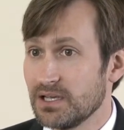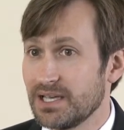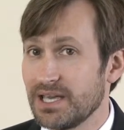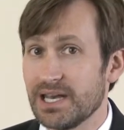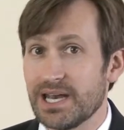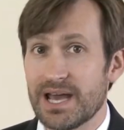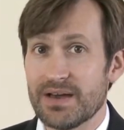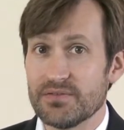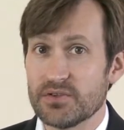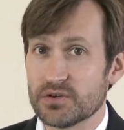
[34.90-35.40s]

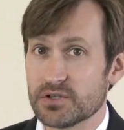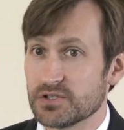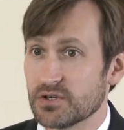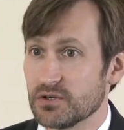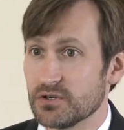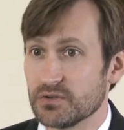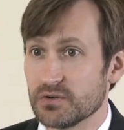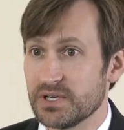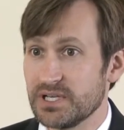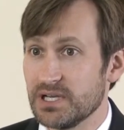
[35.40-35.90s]
can have their
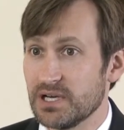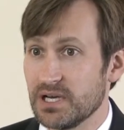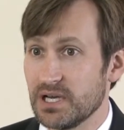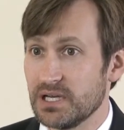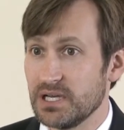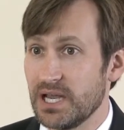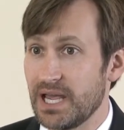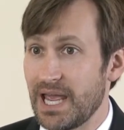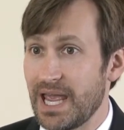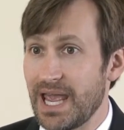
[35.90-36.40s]
surgery
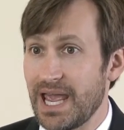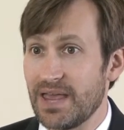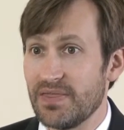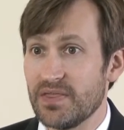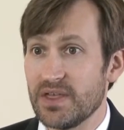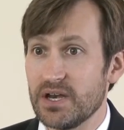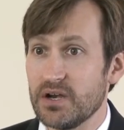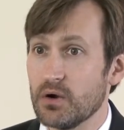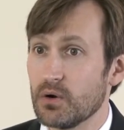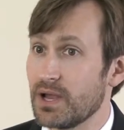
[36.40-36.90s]
done
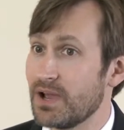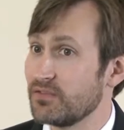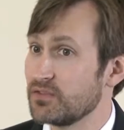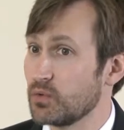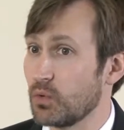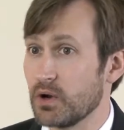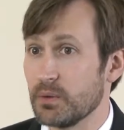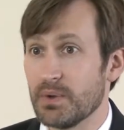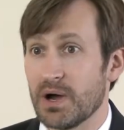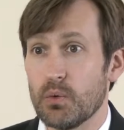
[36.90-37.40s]
and they don't have
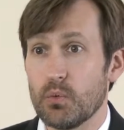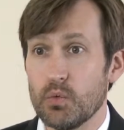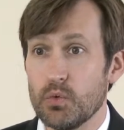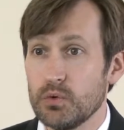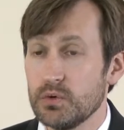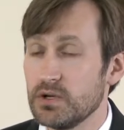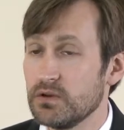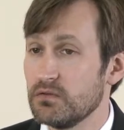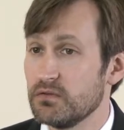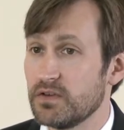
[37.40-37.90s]
to worry about
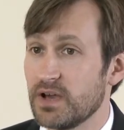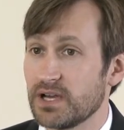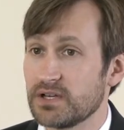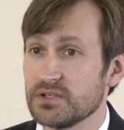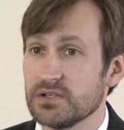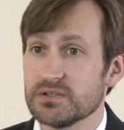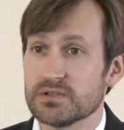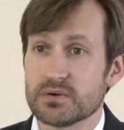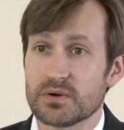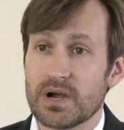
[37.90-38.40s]
wound
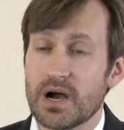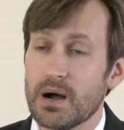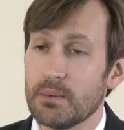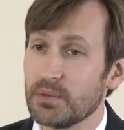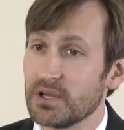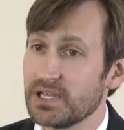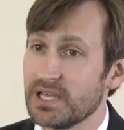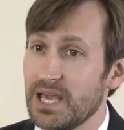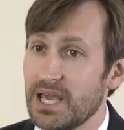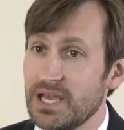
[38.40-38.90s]
infections or
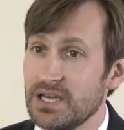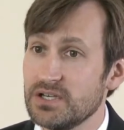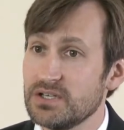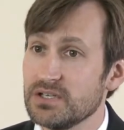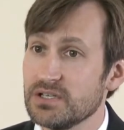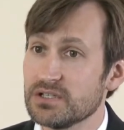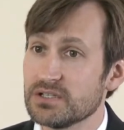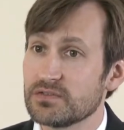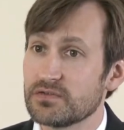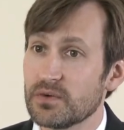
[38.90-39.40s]

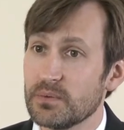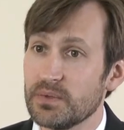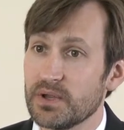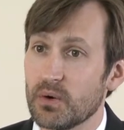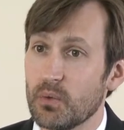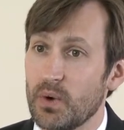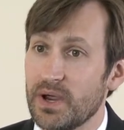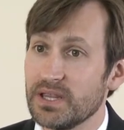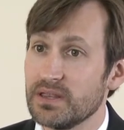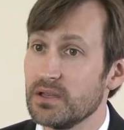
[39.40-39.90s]
complications from
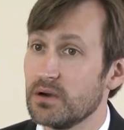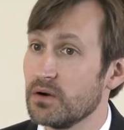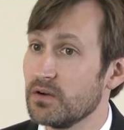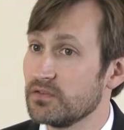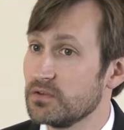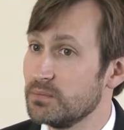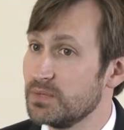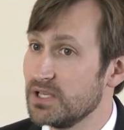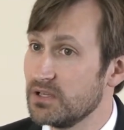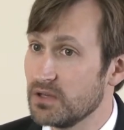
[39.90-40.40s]
their weight. They don't
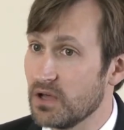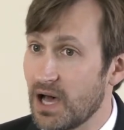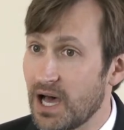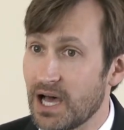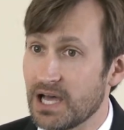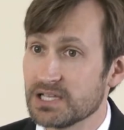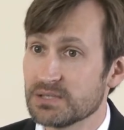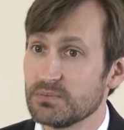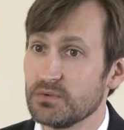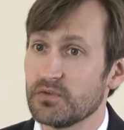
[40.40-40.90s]
have to be in the
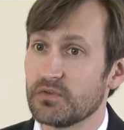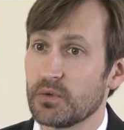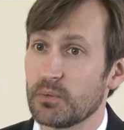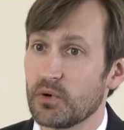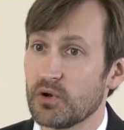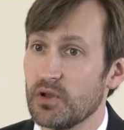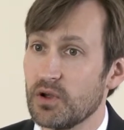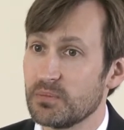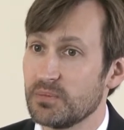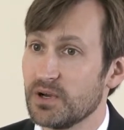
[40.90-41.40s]
hospital for a
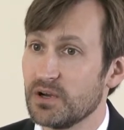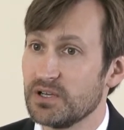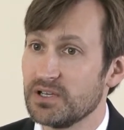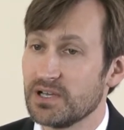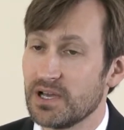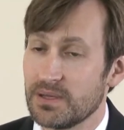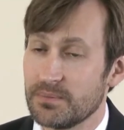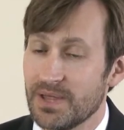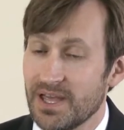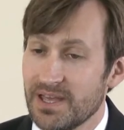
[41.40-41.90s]
prolonged period
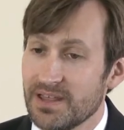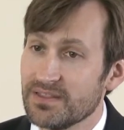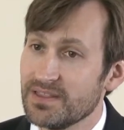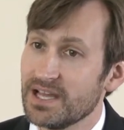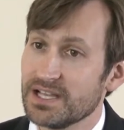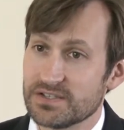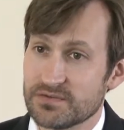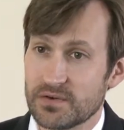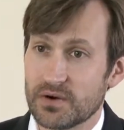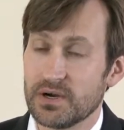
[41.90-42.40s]
of time.
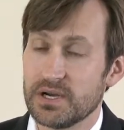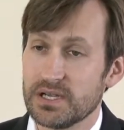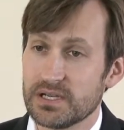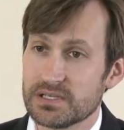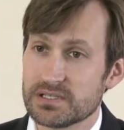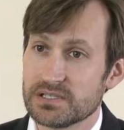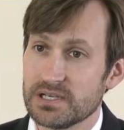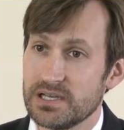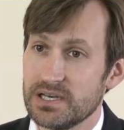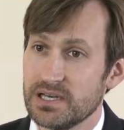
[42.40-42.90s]
That's very
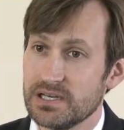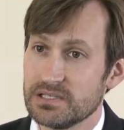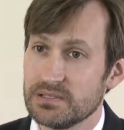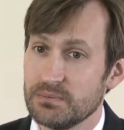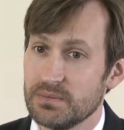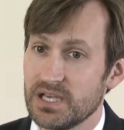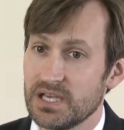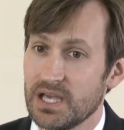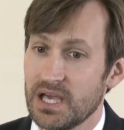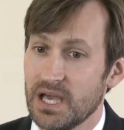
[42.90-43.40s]
exciting to
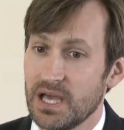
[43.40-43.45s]
me.